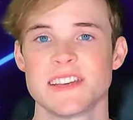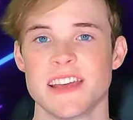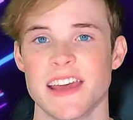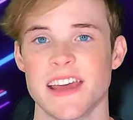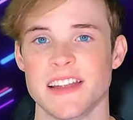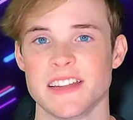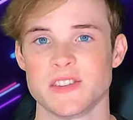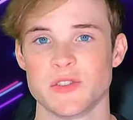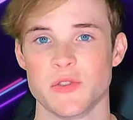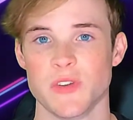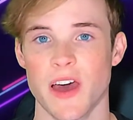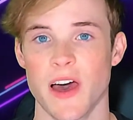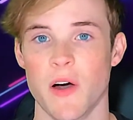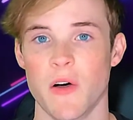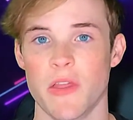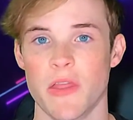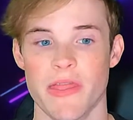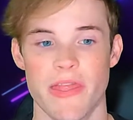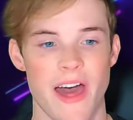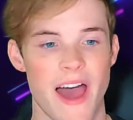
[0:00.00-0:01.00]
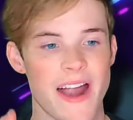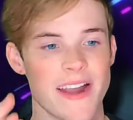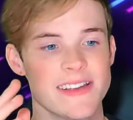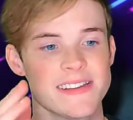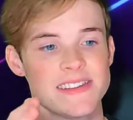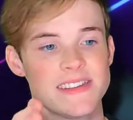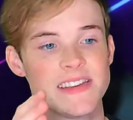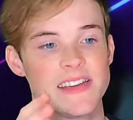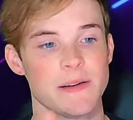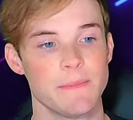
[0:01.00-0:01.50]
canceled out, that
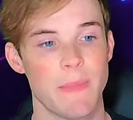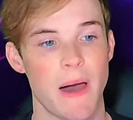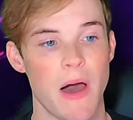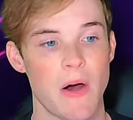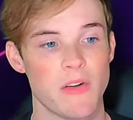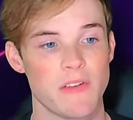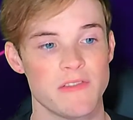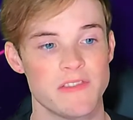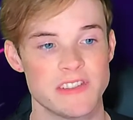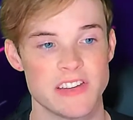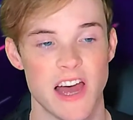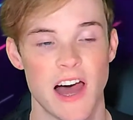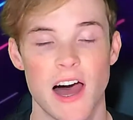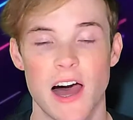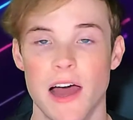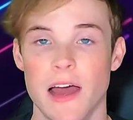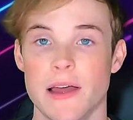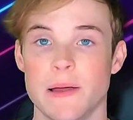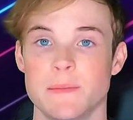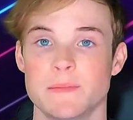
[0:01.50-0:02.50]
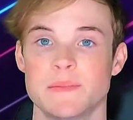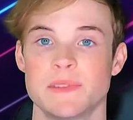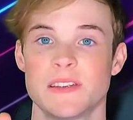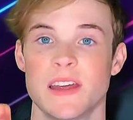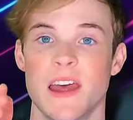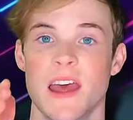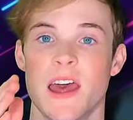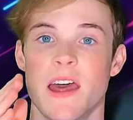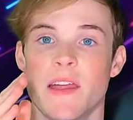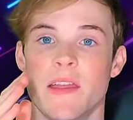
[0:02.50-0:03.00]
is the amount of times
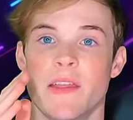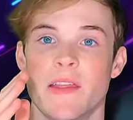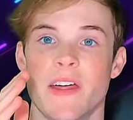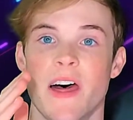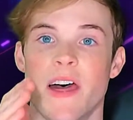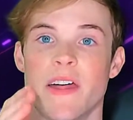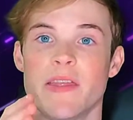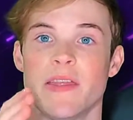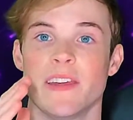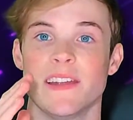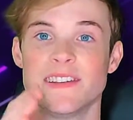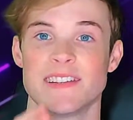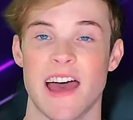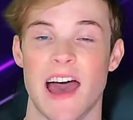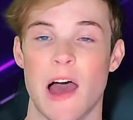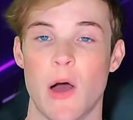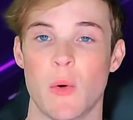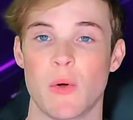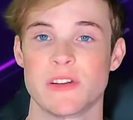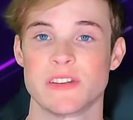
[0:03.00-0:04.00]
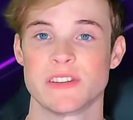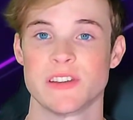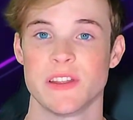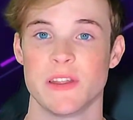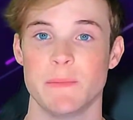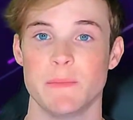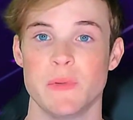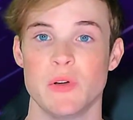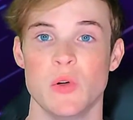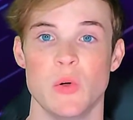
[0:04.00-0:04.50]
that the tower to the
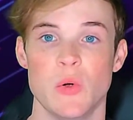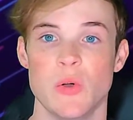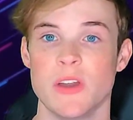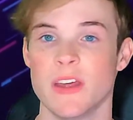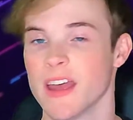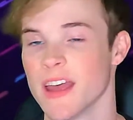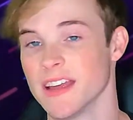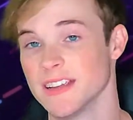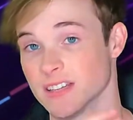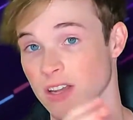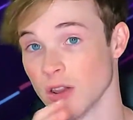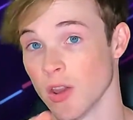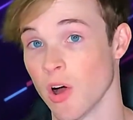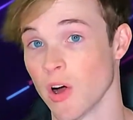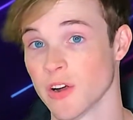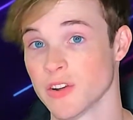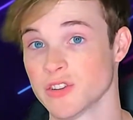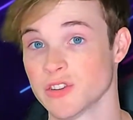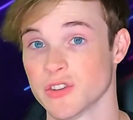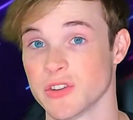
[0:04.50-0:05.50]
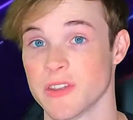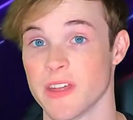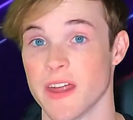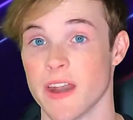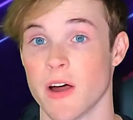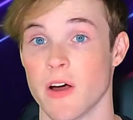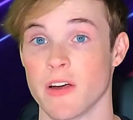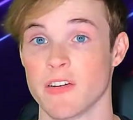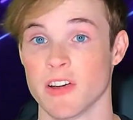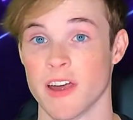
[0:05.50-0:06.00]
moon is larger than
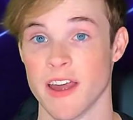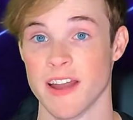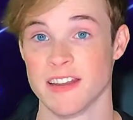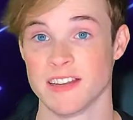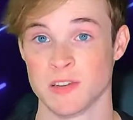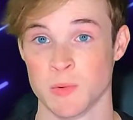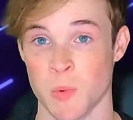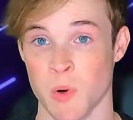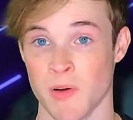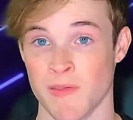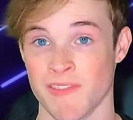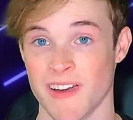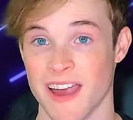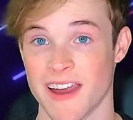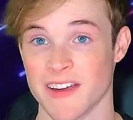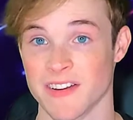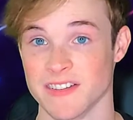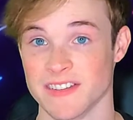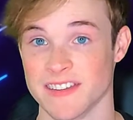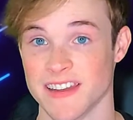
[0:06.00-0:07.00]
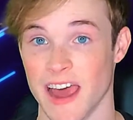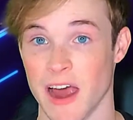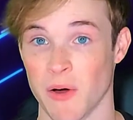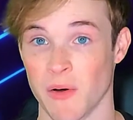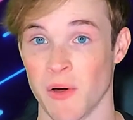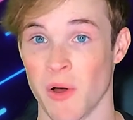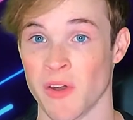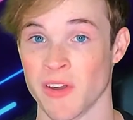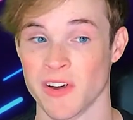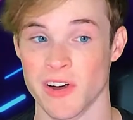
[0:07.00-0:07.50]
our Guinness World Records
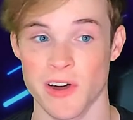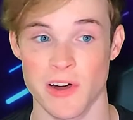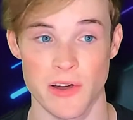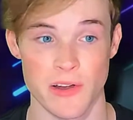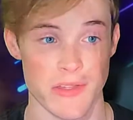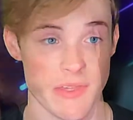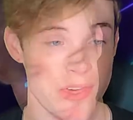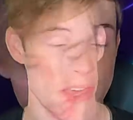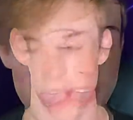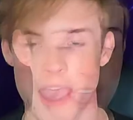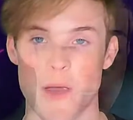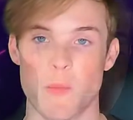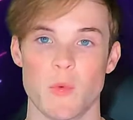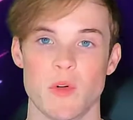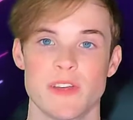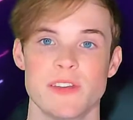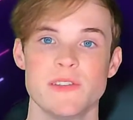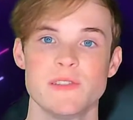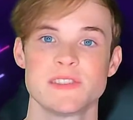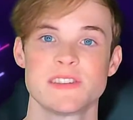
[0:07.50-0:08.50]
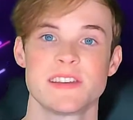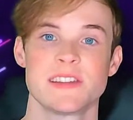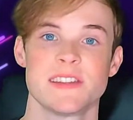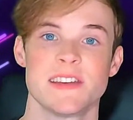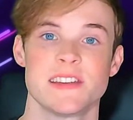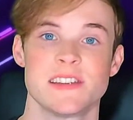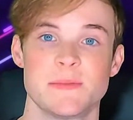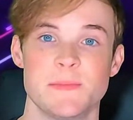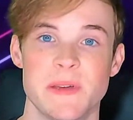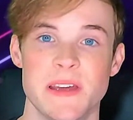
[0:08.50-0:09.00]
tower on Earth. And we're using
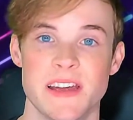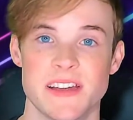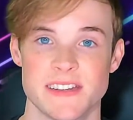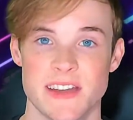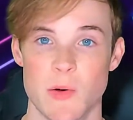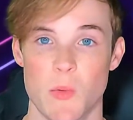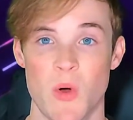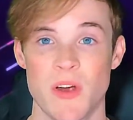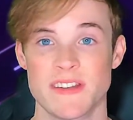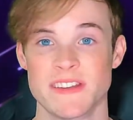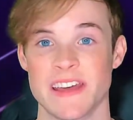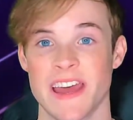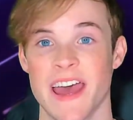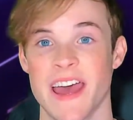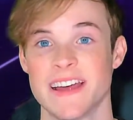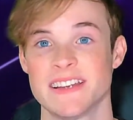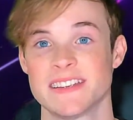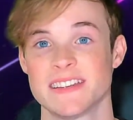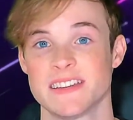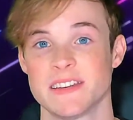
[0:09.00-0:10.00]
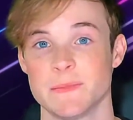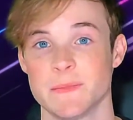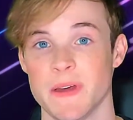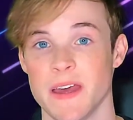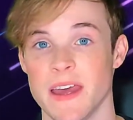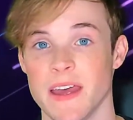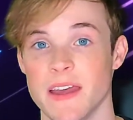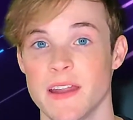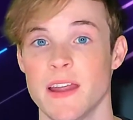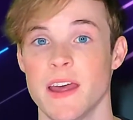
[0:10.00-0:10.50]
this because I want to
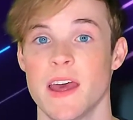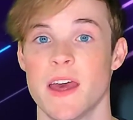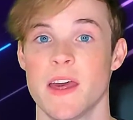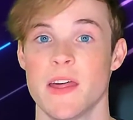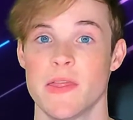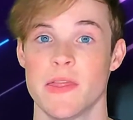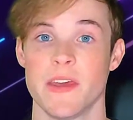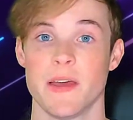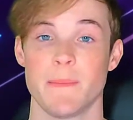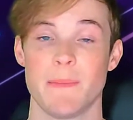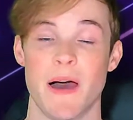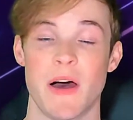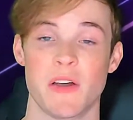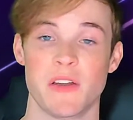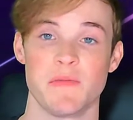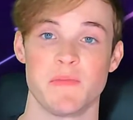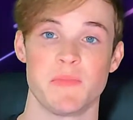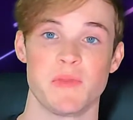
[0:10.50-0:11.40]
estimate the amount of